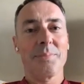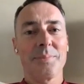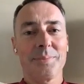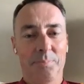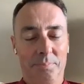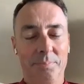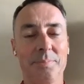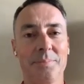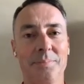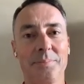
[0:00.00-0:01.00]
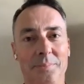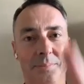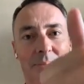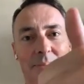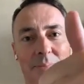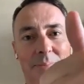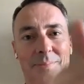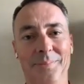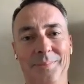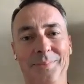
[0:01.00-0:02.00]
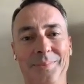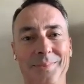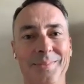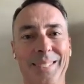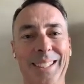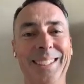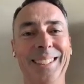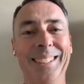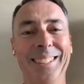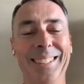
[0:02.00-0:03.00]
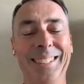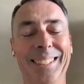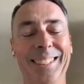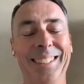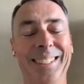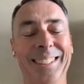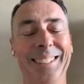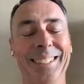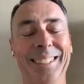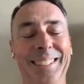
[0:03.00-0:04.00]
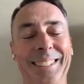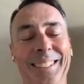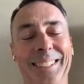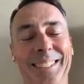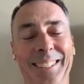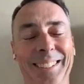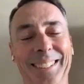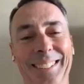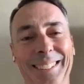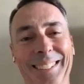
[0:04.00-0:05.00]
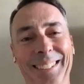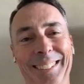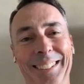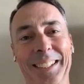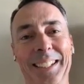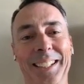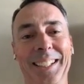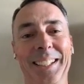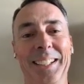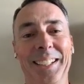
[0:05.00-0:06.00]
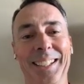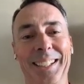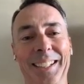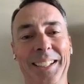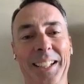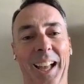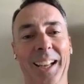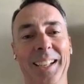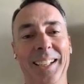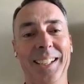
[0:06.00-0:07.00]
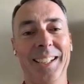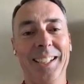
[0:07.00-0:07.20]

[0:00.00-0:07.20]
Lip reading: (silent)